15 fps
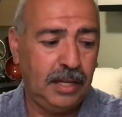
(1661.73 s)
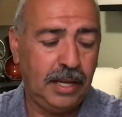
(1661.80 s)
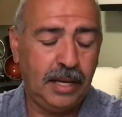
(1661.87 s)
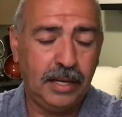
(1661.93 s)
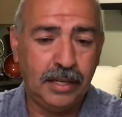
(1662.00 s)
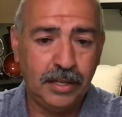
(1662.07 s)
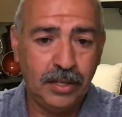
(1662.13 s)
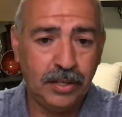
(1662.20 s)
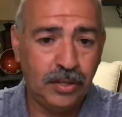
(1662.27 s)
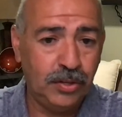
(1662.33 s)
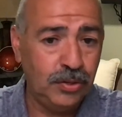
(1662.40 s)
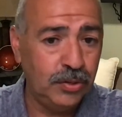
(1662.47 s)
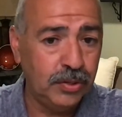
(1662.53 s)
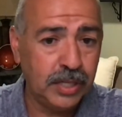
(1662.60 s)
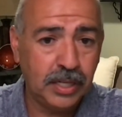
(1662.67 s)
and
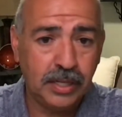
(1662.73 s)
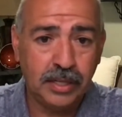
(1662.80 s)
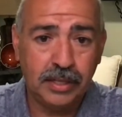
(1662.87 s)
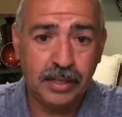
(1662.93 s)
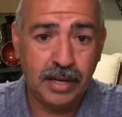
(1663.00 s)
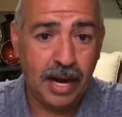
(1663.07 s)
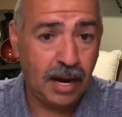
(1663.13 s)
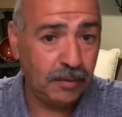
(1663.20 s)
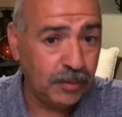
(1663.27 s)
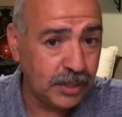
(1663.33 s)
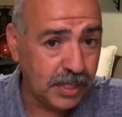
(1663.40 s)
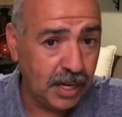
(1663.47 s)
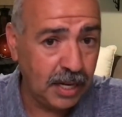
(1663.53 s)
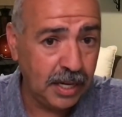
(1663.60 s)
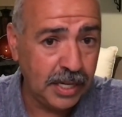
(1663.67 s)
you can
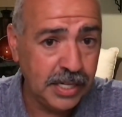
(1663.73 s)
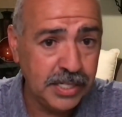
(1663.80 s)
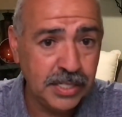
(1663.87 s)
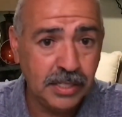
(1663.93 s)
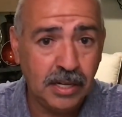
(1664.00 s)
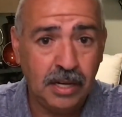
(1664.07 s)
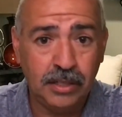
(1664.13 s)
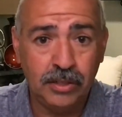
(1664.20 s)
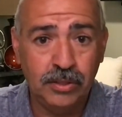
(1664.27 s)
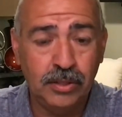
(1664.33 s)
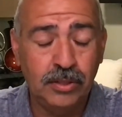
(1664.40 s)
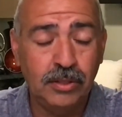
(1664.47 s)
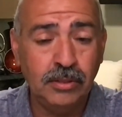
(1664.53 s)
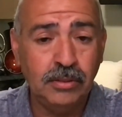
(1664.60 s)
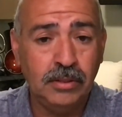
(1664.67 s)
advertise on
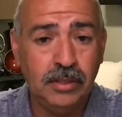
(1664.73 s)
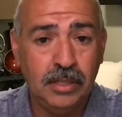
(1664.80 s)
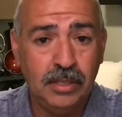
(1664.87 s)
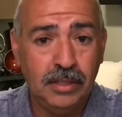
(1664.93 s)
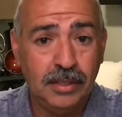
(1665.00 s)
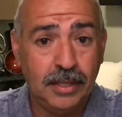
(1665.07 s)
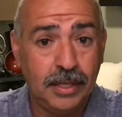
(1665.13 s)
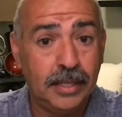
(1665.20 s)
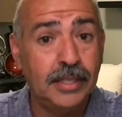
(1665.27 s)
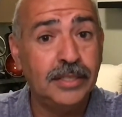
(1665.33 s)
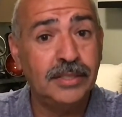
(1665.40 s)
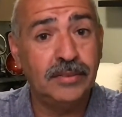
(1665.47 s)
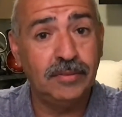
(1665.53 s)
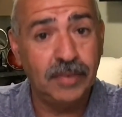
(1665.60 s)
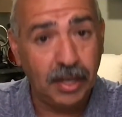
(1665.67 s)
Google. It
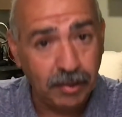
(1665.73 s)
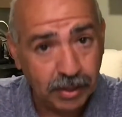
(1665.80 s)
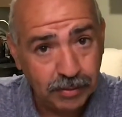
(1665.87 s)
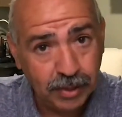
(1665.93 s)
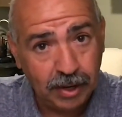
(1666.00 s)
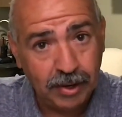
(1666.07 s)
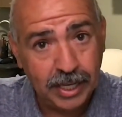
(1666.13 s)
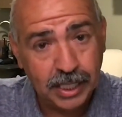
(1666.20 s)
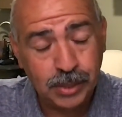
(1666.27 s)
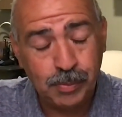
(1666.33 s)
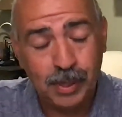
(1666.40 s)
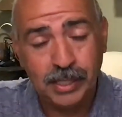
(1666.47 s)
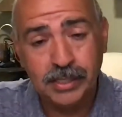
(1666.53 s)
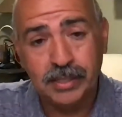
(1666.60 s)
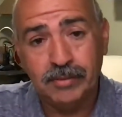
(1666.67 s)
is very
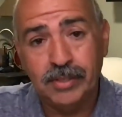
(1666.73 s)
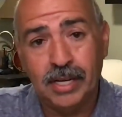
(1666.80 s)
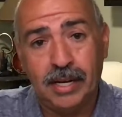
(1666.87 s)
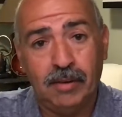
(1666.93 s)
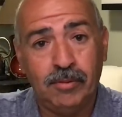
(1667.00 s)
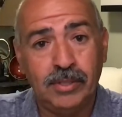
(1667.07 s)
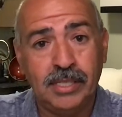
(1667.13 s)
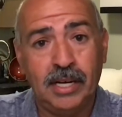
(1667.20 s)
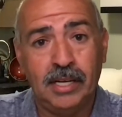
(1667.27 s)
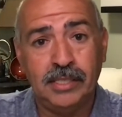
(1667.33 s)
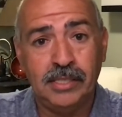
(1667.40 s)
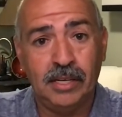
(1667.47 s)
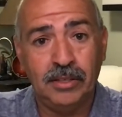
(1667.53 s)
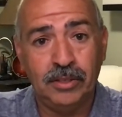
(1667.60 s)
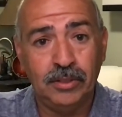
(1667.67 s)
expensive to
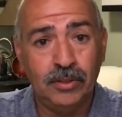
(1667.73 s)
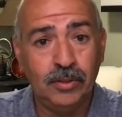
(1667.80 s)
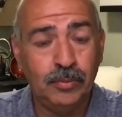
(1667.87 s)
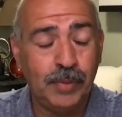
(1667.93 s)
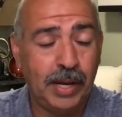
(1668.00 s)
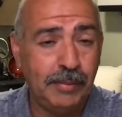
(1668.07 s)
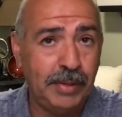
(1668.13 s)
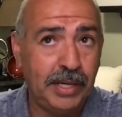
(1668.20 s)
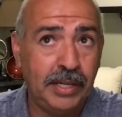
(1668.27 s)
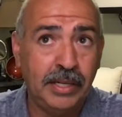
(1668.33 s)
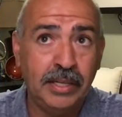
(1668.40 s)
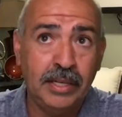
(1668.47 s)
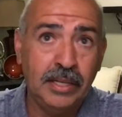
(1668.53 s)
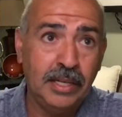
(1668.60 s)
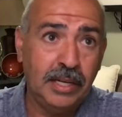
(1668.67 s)
advertise on Google,
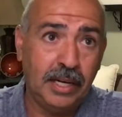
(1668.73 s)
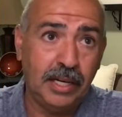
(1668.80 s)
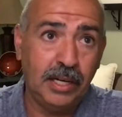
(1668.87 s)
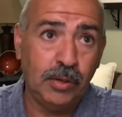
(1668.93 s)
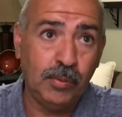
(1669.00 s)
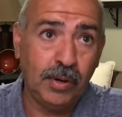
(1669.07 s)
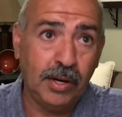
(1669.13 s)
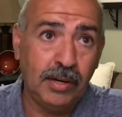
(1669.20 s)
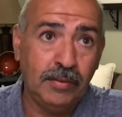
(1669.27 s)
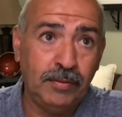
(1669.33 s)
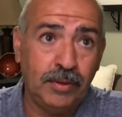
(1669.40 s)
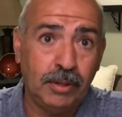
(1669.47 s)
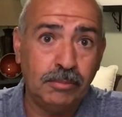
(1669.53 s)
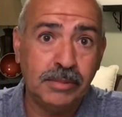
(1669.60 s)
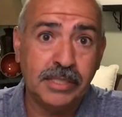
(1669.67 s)
maybe anywhere
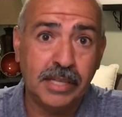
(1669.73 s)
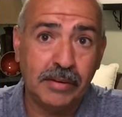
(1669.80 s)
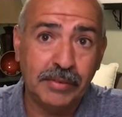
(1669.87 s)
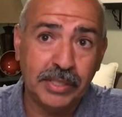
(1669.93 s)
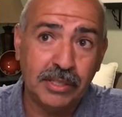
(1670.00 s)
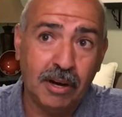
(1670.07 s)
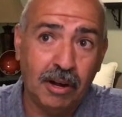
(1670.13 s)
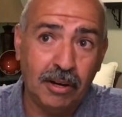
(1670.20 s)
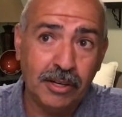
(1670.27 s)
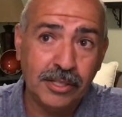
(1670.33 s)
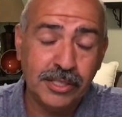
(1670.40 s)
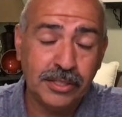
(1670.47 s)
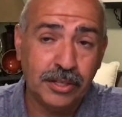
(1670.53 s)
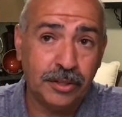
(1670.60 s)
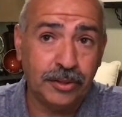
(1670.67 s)
from
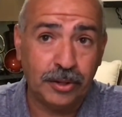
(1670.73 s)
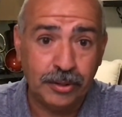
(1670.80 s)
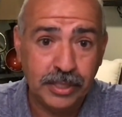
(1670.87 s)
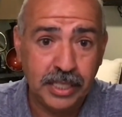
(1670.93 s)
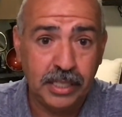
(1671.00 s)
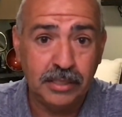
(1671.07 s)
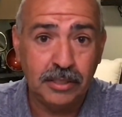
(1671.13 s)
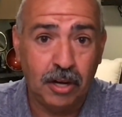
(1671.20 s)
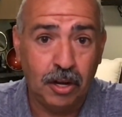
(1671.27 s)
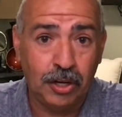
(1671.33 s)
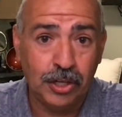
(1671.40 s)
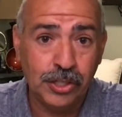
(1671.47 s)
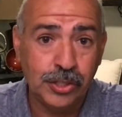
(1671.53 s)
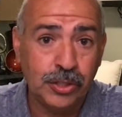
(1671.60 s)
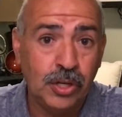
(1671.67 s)
$7 to
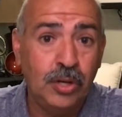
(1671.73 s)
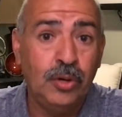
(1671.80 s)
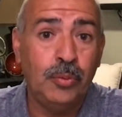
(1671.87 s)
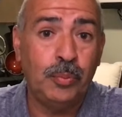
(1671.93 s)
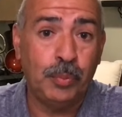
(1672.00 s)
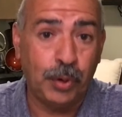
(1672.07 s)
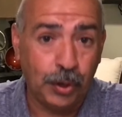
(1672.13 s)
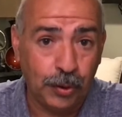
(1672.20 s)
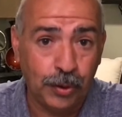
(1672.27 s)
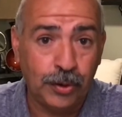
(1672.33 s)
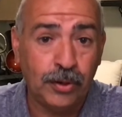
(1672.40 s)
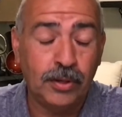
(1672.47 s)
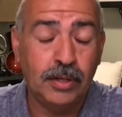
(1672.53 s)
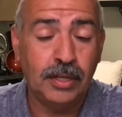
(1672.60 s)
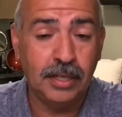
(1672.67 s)
$13
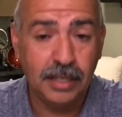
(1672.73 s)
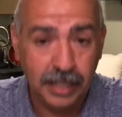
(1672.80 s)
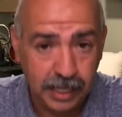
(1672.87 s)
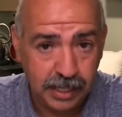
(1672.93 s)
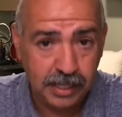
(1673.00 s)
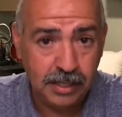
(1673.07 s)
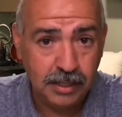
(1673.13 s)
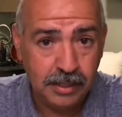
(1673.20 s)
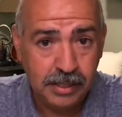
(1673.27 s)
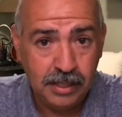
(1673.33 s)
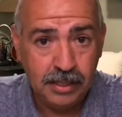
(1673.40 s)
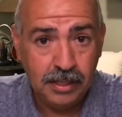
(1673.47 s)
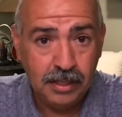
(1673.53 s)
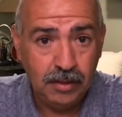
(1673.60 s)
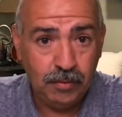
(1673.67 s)
per lead
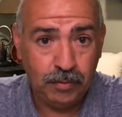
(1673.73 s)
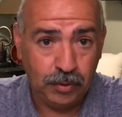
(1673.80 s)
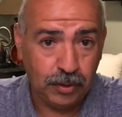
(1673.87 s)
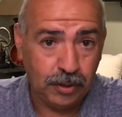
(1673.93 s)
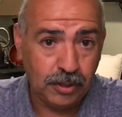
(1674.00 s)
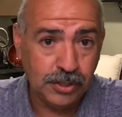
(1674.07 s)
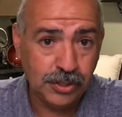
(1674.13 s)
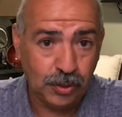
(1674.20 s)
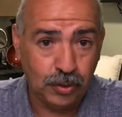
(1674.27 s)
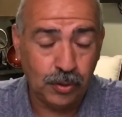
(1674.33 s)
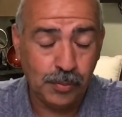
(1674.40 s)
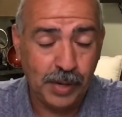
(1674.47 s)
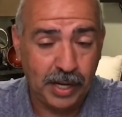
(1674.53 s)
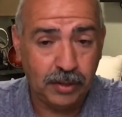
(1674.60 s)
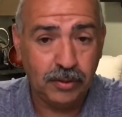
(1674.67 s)
for solar
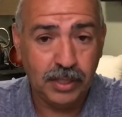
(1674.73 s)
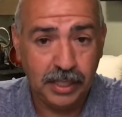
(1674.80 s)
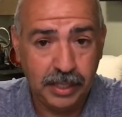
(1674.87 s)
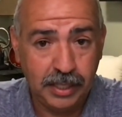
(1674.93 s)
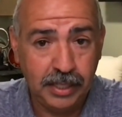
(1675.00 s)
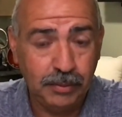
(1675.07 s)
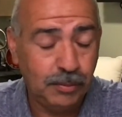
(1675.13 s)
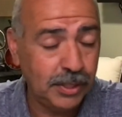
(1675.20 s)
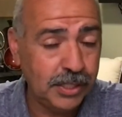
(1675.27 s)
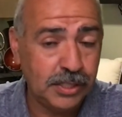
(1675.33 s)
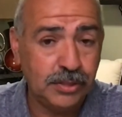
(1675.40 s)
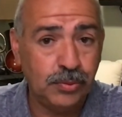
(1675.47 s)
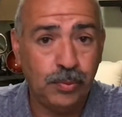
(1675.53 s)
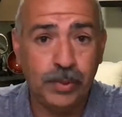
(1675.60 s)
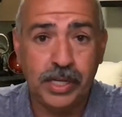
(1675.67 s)
panel cleaning, which
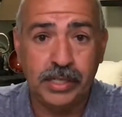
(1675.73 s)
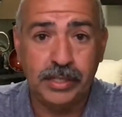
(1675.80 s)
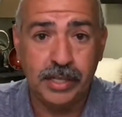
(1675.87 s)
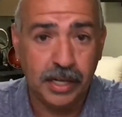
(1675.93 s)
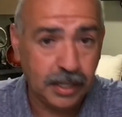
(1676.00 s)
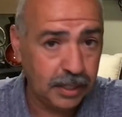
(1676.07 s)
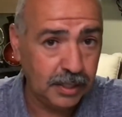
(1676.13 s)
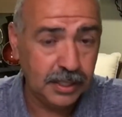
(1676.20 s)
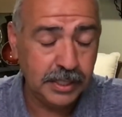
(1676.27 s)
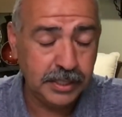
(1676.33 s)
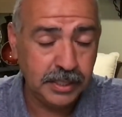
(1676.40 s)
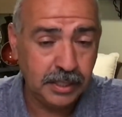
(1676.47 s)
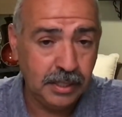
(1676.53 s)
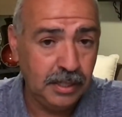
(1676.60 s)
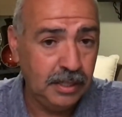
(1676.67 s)
is ridiculous.